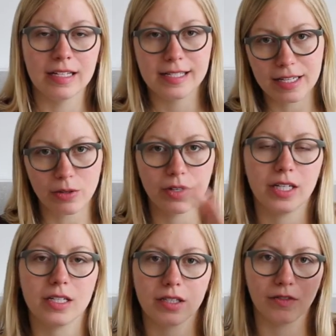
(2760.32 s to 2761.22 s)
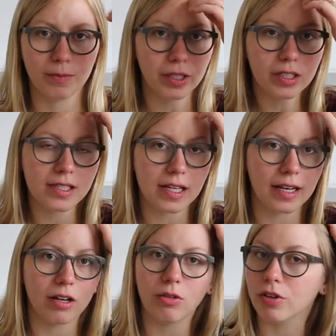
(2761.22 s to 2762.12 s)
series of books,
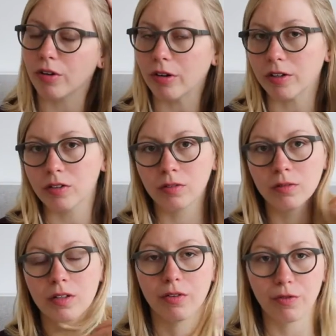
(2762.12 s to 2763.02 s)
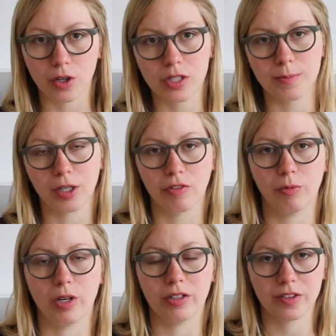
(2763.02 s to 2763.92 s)
and I ordered the first book of
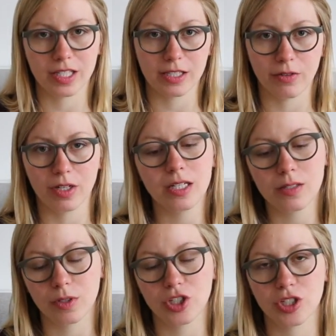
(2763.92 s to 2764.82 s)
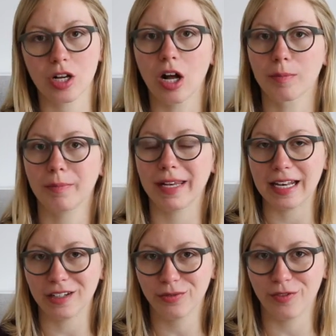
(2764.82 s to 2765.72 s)
one of the series, which is called
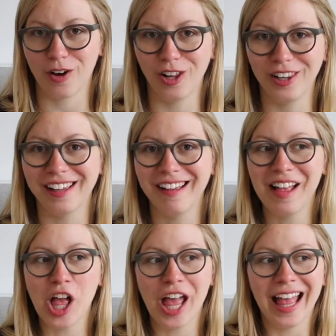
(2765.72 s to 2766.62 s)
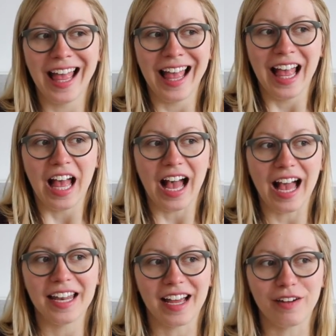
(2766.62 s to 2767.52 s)
Planetfall,
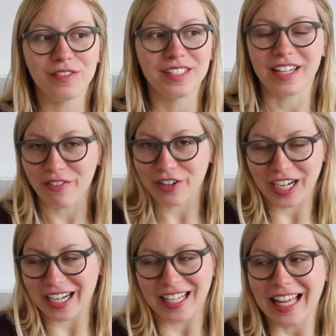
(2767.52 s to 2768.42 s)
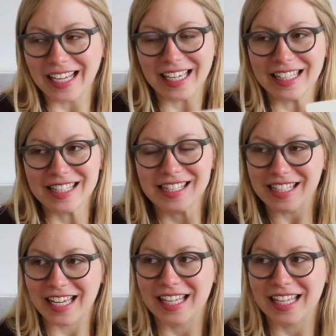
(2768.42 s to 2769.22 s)
and I've devoured it. Like, it's